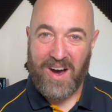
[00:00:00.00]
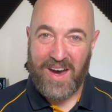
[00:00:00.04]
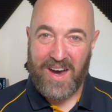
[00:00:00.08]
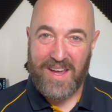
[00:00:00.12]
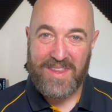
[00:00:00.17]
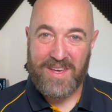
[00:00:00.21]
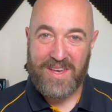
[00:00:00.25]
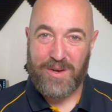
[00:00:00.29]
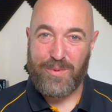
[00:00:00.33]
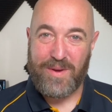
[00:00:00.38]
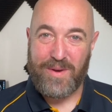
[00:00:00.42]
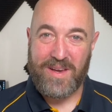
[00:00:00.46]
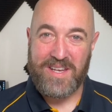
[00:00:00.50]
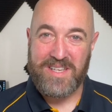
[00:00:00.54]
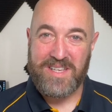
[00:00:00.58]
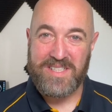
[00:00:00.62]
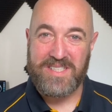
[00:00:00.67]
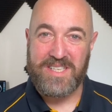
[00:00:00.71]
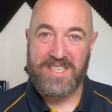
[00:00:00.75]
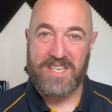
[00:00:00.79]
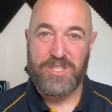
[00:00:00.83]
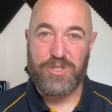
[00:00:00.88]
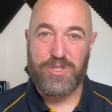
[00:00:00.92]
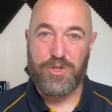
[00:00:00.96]
I think we're going
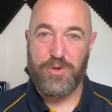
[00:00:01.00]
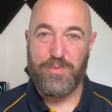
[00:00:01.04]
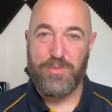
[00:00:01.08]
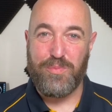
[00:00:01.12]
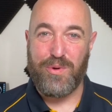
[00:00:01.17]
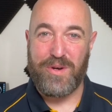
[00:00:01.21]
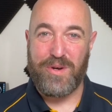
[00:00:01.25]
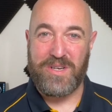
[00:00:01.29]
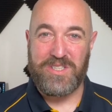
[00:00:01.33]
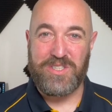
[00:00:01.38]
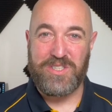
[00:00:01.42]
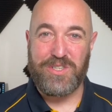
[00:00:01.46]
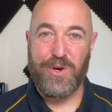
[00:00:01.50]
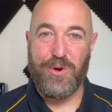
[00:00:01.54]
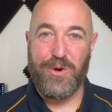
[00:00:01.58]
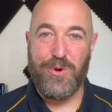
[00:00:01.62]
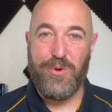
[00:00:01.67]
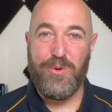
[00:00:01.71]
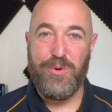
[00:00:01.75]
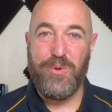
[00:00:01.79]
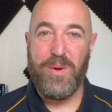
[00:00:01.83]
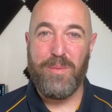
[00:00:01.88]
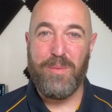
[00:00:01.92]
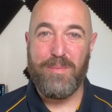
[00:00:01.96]
to see a
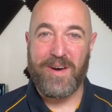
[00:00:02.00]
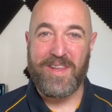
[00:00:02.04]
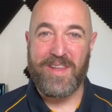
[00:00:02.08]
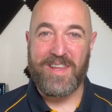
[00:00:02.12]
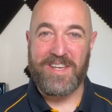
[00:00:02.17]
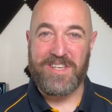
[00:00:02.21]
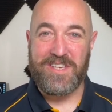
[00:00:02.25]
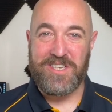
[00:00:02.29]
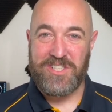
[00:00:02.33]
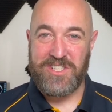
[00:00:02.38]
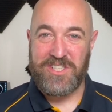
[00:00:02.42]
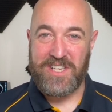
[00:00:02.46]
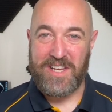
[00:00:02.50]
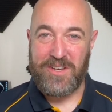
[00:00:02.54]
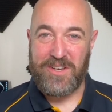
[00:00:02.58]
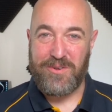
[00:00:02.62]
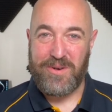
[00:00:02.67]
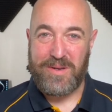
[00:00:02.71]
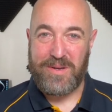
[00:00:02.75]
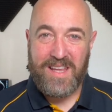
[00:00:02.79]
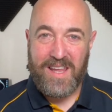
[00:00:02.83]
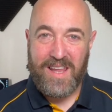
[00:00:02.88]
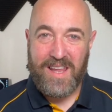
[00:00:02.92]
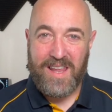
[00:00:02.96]
2.2 by the end of
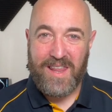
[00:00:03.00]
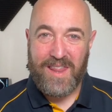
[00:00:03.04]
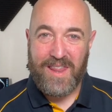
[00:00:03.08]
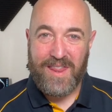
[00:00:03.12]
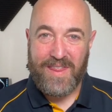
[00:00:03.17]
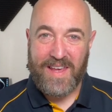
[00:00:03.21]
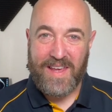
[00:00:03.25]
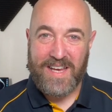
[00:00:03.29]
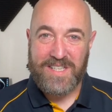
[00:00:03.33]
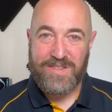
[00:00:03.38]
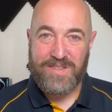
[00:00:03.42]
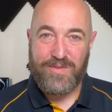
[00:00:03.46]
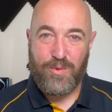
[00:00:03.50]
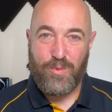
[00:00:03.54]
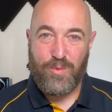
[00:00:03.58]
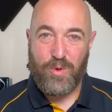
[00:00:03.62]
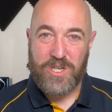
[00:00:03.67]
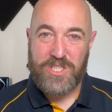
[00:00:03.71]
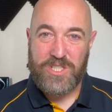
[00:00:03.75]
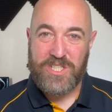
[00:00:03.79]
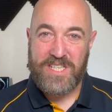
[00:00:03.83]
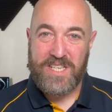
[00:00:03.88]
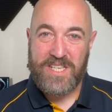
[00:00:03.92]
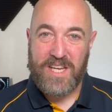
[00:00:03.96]
January. Thanks for
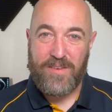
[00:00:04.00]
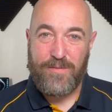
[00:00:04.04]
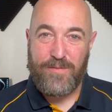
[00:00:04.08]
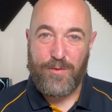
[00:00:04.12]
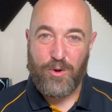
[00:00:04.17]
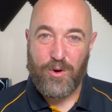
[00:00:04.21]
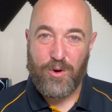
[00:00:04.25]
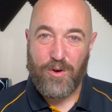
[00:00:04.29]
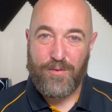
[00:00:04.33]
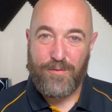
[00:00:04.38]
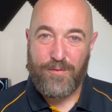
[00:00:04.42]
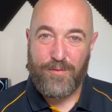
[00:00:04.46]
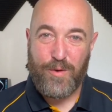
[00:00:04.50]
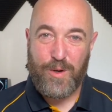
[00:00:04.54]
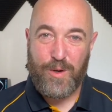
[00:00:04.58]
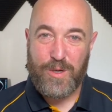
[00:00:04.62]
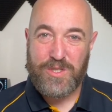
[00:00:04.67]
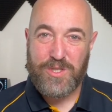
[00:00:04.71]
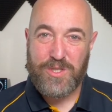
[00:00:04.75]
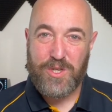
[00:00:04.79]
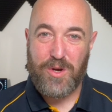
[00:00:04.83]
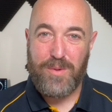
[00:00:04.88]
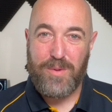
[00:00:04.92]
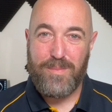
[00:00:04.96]
watching. If you're a
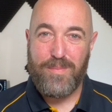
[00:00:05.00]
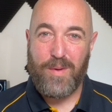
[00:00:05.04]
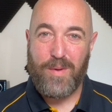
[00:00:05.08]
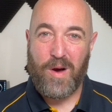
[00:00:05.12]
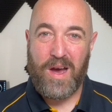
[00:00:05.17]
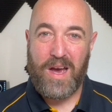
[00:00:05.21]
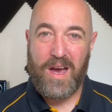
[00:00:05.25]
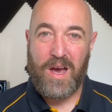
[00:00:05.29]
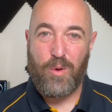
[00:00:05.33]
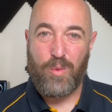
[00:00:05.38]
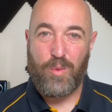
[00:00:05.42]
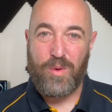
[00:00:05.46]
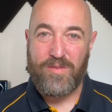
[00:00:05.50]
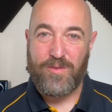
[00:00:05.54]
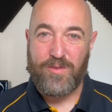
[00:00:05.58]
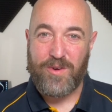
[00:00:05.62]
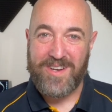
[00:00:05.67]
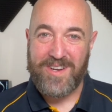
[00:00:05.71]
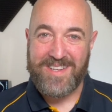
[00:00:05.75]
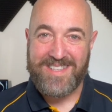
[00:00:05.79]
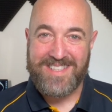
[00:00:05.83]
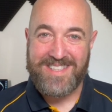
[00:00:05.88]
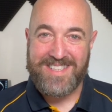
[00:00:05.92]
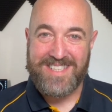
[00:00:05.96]
first home buyer,
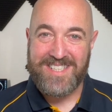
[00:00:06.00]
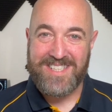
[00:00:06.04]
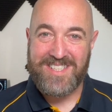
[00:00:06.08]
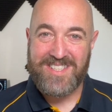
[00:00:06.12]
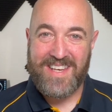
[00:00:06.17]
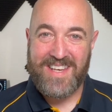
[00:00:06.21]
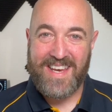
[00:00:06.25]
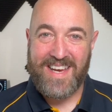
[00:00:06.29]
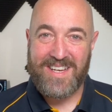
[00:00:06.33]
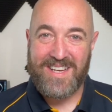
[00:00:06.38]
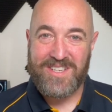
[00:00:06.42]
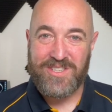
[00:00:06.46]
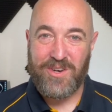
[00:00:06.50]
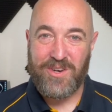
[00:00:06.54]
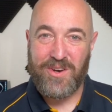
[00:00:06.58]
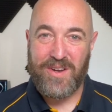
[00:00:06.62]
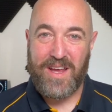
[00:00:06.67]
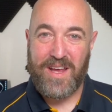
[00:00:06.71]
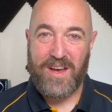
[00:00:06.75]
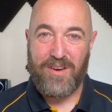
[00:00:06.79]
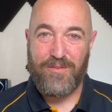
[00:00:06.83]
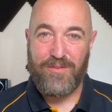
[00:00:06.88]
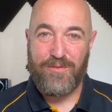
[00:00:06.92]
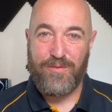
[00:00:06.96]
we've got a discount
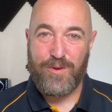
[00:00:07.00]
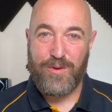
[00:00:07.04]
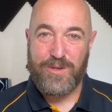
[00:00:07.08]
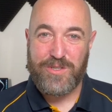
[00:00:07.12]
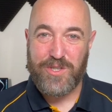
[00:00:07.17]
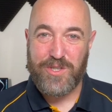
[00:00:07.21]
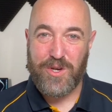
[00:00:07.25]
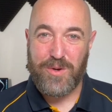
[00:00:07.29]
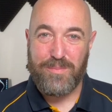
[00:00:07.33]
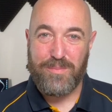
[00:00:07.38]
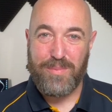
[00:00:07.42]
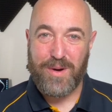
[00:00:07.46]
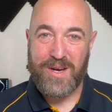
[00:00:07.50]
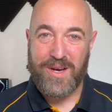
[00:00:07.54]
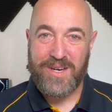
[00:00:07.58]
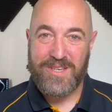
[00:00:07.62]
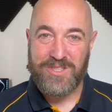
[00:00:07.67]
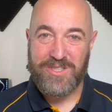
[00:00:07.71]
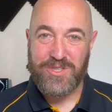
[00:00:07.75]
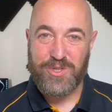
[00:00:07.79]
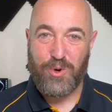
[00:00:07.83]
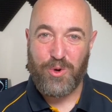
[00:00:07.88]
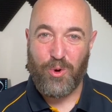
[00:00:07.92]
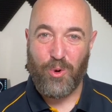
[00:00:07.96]
on our first home
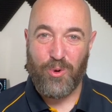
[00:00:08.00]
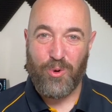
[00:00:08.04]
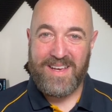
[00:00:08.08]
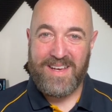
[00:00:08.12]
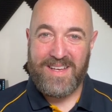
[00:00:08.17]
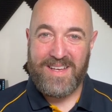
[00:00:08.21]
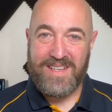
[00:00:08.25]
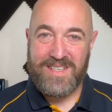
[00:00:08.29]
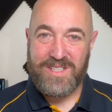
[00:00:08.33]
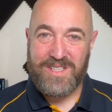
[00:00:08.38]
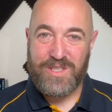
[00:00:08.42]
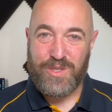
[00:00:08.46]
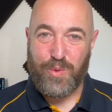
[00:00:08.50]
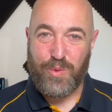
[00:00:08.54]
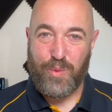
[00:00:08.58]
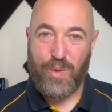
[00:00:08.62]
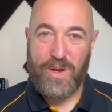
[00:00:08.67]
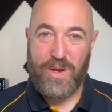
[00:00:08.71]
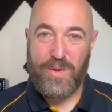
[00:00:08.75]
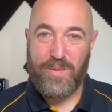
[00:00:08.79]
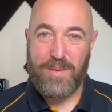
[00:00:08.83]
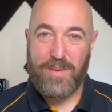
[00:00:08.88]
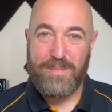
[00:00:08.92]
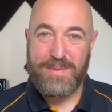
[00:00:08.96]
buyers course,
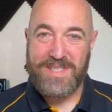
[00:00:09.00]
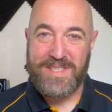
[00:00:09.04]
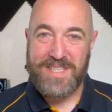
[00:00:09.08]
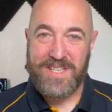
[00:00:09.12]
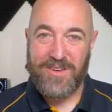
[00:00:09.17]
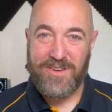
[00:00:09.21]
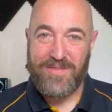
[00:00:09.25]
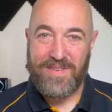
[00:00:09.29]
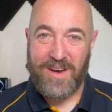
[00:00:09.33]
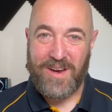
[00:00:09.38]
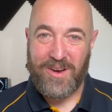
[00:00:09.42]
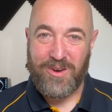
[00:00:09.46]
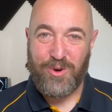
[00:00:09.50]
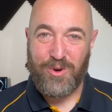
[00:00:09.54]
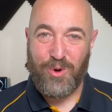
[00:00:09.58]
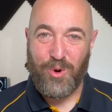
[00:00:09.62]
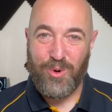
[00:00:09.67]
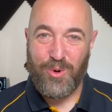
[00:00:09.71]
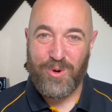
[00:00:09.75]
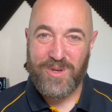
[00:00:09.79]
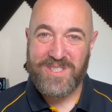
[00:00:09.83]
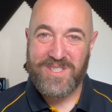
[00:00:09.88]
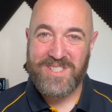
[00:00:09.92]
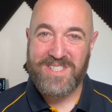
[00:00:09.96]
21% off our
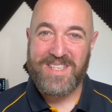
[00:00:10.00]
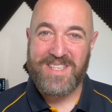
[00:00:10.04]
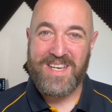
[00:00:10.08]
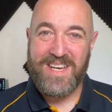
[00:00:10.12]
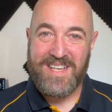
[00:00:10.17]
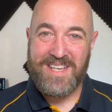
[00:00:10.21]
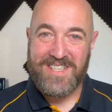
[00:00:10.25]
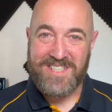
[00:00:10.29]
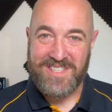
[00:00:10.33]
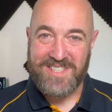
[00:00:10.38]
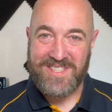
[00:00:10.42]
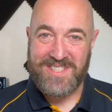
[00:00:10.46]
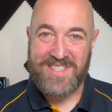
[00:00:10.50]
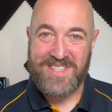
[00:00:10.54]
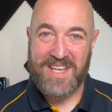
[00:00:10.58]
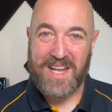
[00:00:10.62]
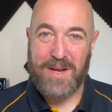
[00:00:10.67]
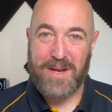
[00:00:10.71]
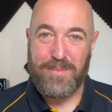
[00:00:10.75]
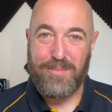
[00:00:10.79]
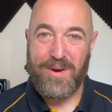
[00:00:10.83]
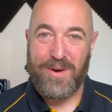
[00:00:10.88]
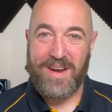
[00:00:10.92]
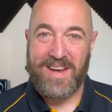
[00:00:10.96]
course to
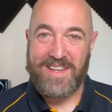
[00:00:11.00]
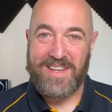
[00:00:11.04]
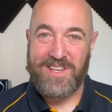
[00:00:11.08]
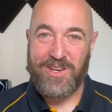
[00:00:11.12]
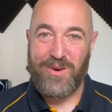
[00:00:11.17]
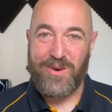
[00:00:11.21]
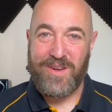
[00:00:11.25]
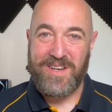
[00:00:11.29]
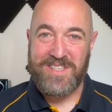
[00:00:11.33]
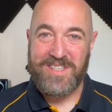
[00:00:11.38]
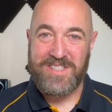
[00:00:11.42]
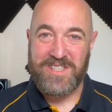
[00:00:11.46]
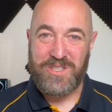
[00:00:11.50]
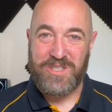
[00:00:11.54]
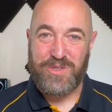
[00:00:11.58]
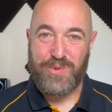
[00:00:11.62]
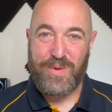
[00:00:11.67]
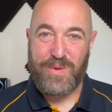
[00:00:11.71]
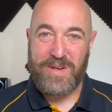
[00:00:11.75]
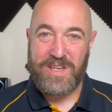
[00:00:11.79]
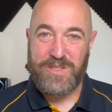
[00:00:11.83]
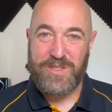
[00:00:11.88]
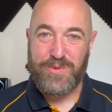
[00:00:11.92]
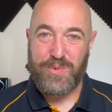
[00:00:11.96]
celebrate going into
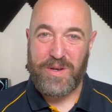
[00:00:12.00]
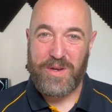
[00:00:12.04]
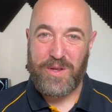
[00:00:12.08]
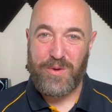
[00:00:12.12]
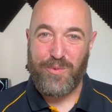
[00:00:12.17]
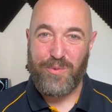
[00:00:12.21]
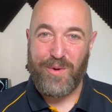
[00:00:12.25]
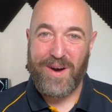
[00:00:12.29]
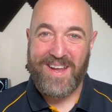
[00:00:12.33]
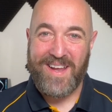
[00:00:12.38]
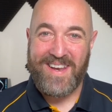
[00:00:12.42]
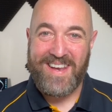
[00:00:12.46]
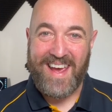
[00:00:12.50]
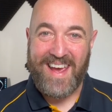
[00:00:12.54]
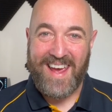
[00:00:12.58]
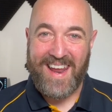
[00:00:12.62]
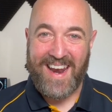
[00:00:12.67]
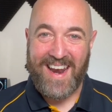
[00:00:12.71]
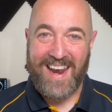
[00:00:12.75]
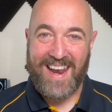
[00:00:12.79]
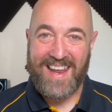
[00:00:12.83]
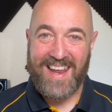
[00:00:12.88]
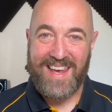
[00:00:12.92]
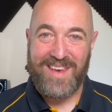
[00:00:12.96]
2021
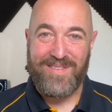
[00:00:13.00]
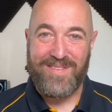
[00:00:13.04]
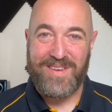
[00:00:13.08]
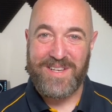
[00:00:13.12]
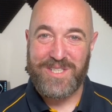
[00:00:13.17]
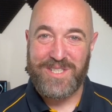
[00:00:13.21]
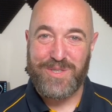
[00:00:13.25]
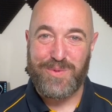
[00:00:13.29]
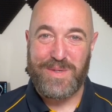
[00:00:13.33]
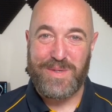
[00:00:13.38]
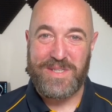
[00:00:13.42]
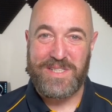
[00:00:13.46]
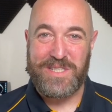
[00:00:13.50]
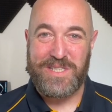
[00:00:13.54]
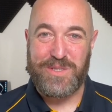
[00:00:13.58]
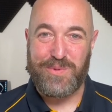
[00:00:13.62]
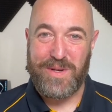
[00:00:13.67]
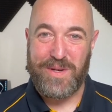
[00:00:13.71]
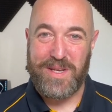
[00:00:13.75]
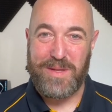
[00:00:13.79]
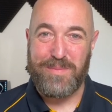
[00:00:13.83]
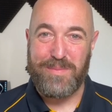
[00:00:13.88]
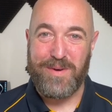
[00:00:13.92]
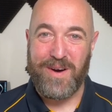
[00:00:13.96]
and leaving
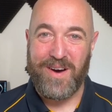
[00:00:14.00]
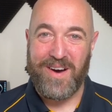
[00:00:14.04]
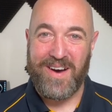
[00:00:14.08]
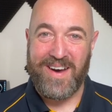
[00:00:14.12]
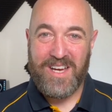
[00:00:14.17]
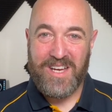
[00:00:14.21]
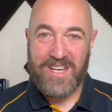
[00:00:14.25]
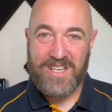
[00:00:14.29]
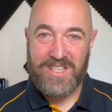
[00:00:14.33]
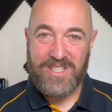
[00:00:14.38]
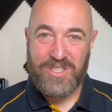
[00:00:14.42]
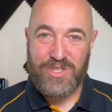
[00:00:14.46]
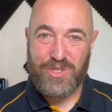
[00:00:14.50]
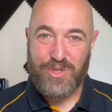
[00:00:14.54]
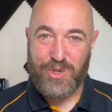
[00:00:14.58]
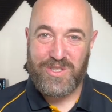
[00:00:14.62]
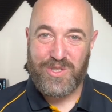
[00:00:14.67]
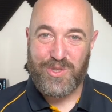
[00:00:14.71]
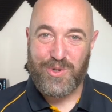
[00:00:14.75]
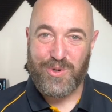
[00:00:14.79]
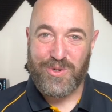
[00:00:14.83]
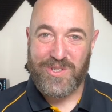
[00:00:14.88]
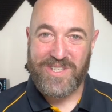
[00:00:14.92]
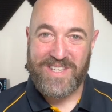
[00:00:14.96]
2020 behind.
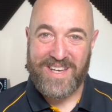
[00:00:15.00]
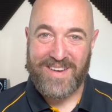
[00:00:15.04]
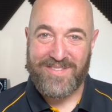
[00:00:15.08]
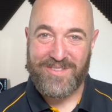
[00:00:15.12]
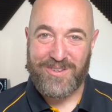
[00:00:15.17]
Talk to you after